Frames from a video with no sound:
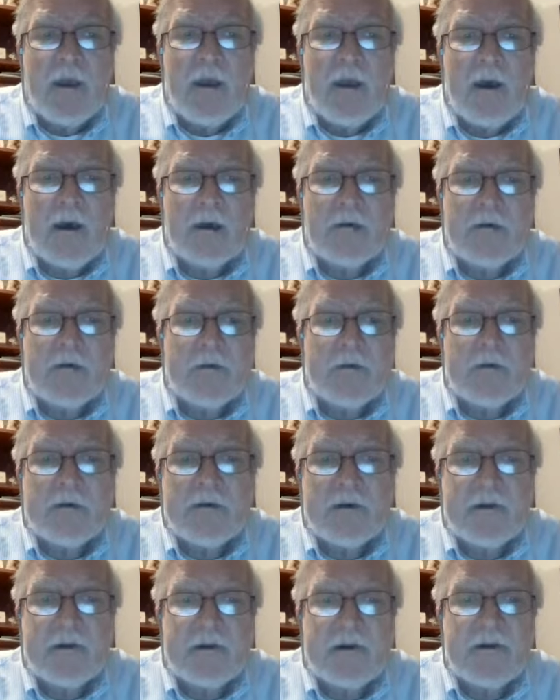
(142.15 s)

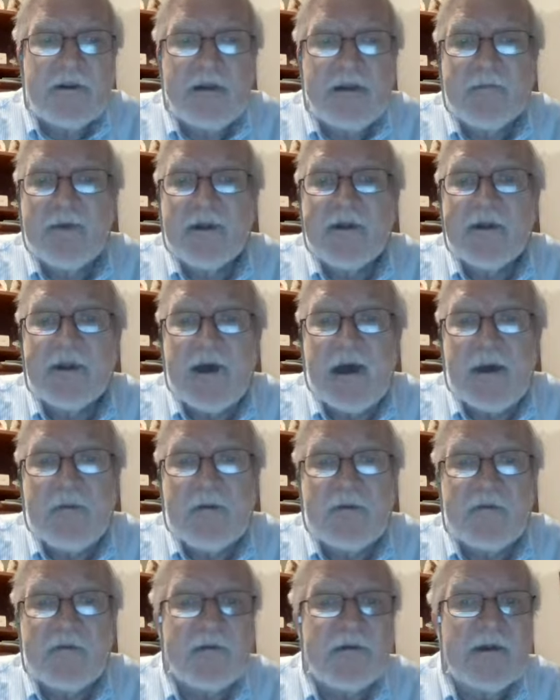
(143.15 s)
And a simple
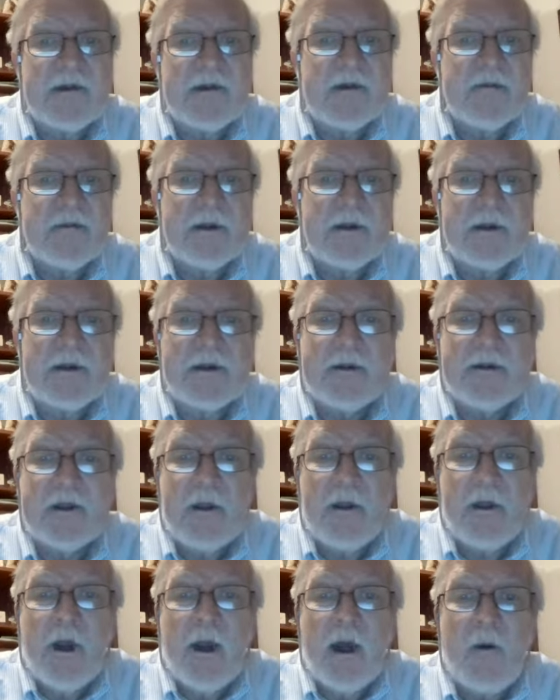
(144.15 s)
assignment for this one is
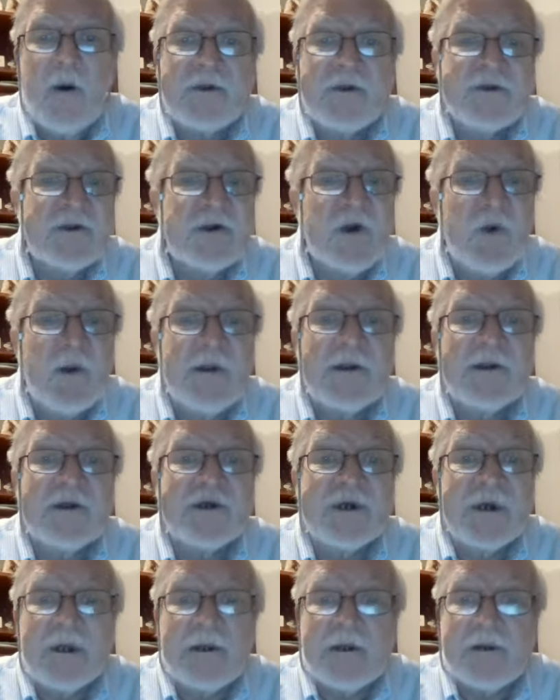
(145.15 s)
I want you to create
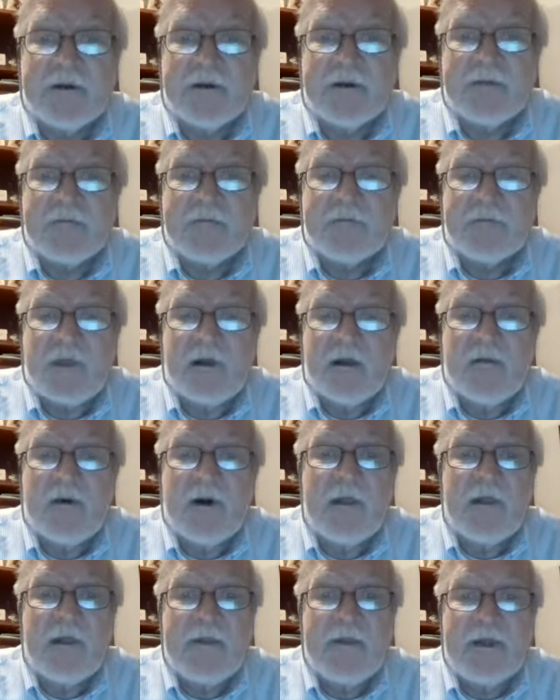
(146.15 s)
a checklist of
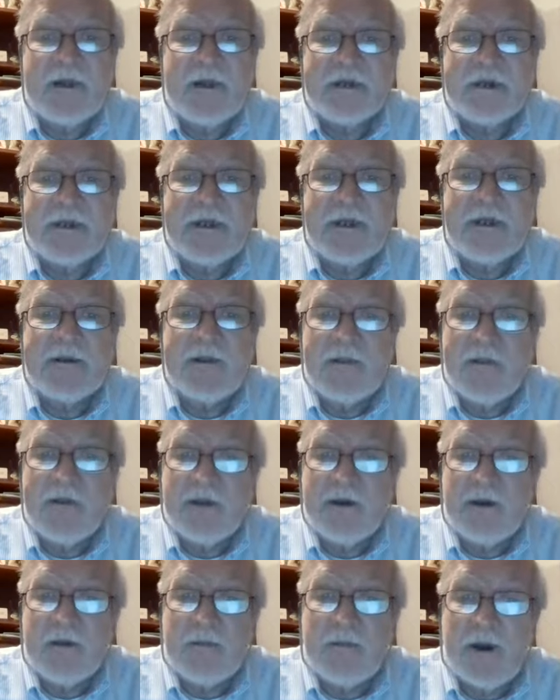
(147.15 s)
all the things you need to
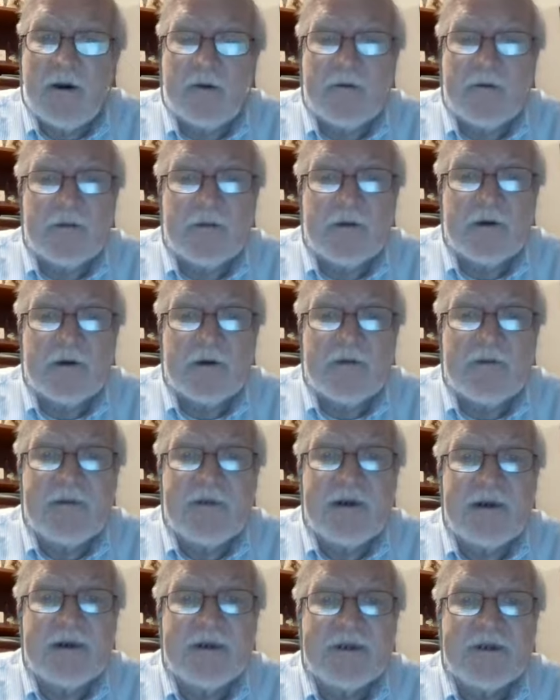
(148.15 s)
think about or
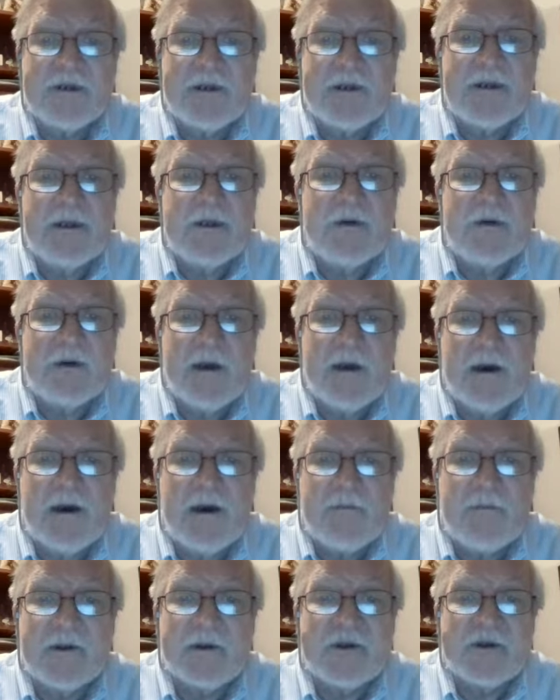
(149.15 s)
things you need to
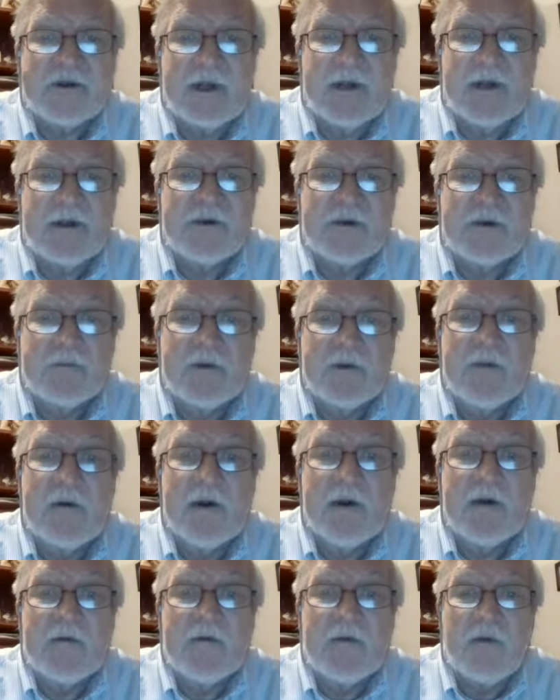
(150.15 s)
accomplish as you
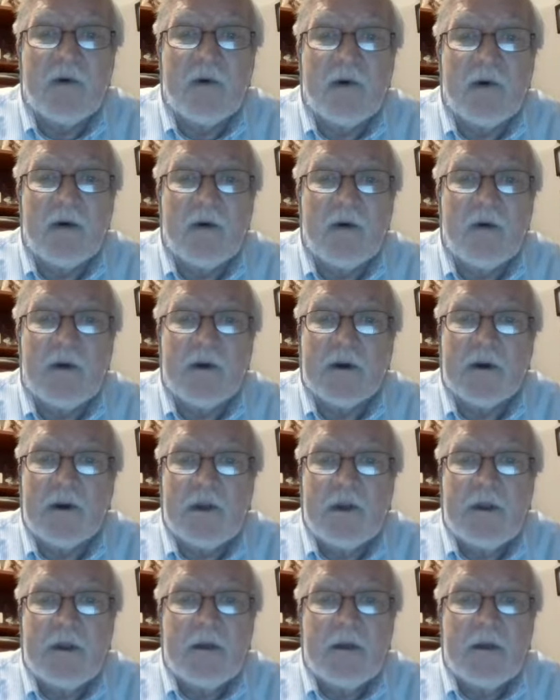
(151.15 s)
prepare for or